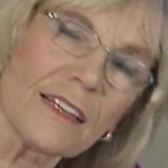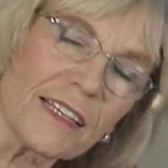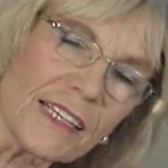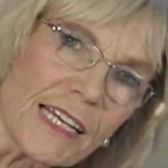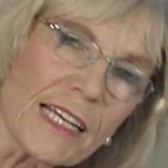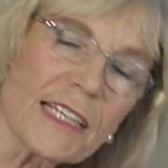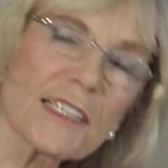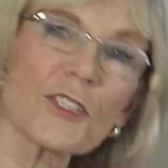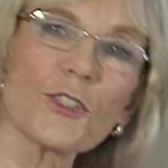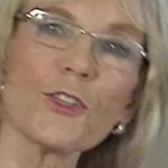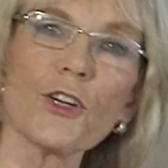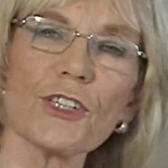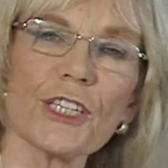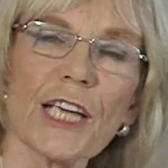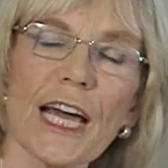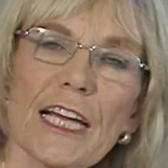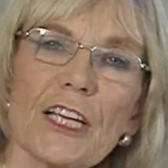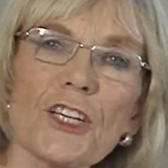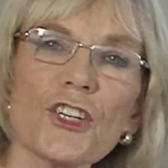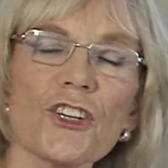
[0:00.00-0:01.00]
Yes,
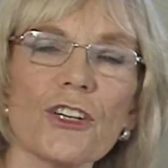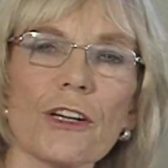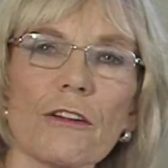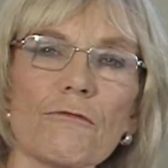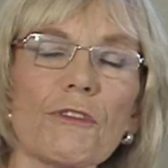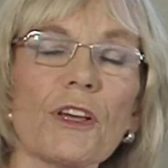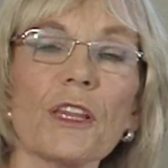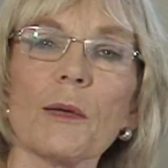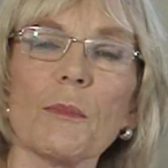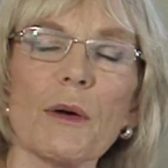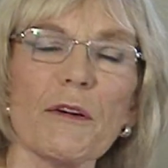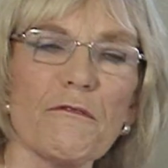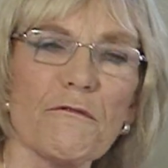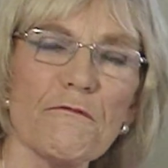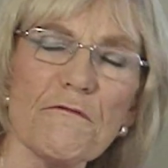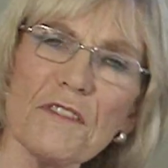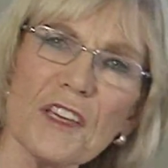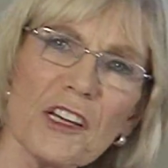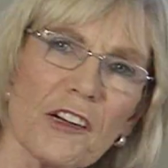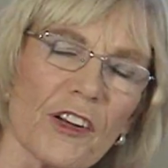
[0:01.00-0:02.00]
notation and rhythm are
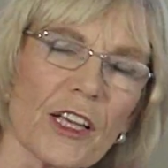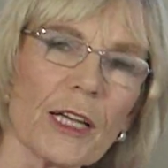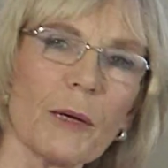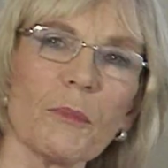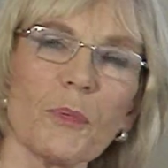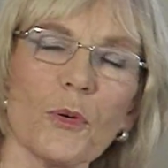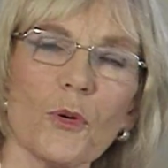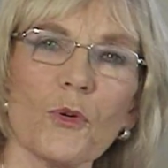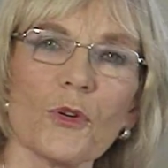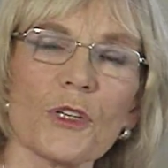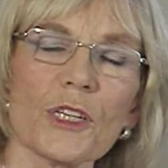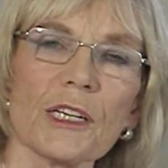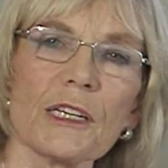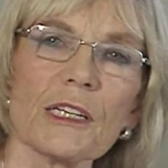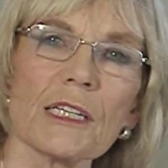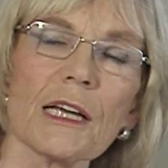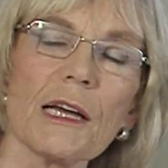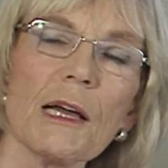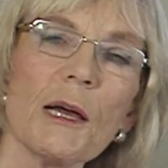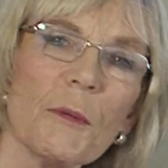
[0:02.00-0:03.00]
very important,